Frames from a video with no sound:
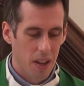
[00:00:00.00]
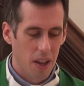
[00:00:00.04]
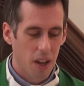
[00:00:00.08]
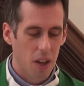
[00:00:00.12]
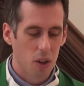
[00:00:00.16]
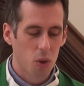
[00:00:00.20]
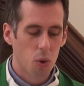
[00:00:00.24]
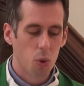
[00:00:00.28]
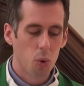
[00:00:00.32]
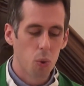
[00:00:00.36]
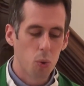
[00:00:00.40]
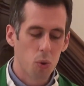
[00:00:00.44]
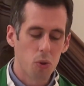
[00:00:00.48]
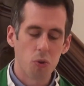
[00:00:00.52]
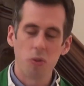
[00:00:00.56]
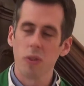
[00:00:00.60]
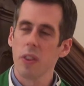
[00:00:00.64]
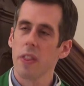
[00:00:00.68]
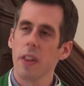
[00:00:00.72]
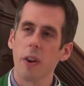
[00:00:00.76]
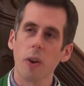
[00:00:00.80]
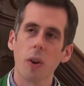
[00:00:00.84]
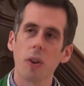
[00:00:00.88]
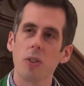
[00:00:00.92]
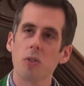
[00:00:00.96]
and whose
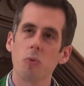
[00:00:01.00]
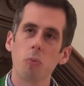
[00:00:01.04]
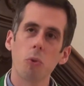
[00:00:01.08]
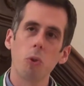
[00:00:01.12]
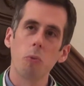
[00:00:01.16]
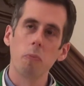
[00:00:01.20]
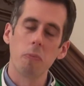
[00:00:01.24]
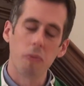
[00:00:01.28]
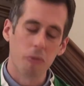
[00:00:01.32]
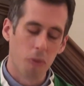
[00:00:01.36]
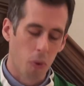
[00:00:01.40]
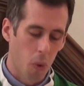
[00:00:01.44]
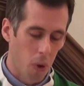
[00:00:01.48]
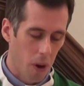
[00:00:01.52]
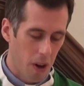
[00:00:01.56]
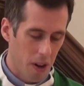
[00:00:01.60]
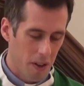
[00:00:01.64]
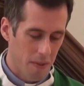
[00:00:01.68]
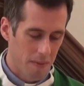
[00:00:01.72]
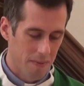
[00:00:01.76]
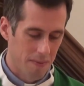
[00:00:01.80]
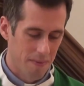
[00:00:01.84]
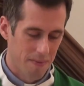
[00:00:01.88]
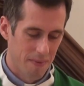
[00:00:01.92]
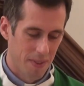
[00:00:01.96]
there is room for,
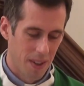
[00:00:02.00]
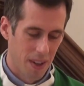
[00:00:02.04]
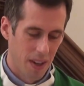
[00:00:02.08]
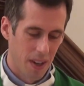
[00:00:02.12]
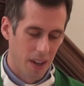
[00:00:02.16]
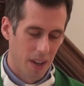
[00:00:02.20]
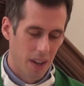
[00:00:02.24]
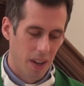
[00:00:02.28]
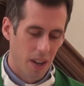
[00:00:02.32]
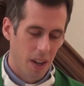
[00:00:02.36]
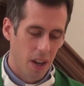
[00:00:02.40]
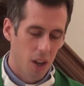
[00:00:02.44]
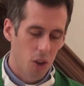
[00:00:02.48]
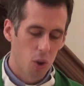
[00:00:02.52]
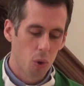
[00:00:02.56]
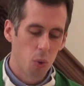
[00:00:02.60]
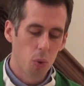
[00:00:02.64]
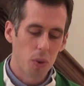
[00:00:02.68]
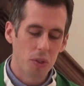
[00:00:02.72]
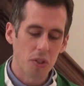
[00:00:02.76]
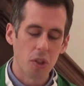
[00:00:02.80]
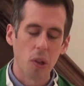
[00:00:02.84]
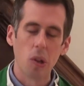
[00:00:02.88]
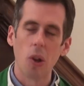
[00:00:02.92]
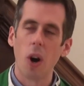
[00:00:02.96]
and
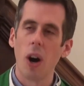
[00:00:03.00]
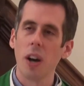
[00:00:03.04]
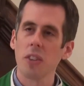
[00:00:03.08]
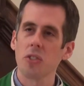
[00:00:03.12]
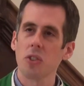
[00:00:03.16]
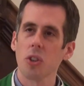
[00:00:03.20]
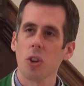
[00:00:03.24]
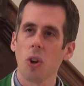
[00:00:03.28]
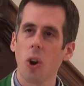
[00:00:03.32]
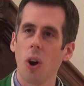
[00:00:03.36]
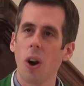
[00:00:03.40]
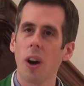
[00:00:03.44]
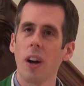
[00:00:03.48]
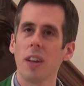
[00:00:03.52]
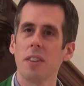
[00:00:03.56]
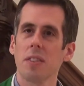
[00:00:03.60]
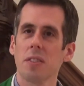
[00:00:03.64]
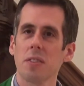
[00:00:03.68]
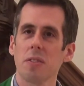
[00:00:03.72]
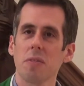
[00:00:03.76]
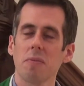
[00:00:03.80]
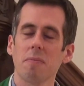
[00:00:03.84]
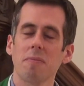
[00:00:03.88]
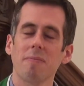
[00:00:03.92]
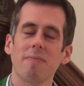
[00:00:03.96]
who is a lost
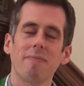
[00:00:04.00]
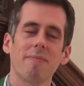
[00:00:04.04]
cause.